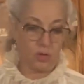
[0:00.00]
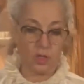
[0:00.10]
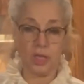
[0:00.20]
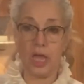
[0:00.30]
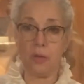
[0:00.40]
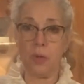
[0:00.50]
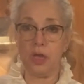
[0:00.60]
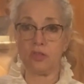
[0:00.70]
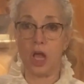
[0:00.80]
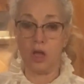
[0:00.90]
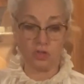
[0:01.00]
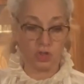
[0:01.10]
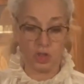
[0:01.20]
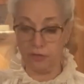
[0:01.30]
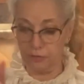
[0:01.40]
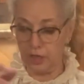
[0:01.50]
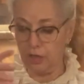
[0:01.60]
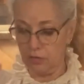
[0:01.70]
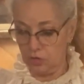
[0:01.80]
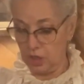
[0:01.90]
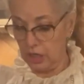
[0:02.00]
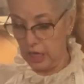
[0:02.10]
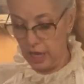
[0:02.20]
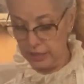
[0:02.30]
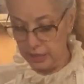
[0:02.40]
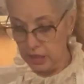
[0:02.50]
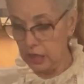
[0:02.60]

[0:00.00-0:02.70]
cake mix all sifted to get all any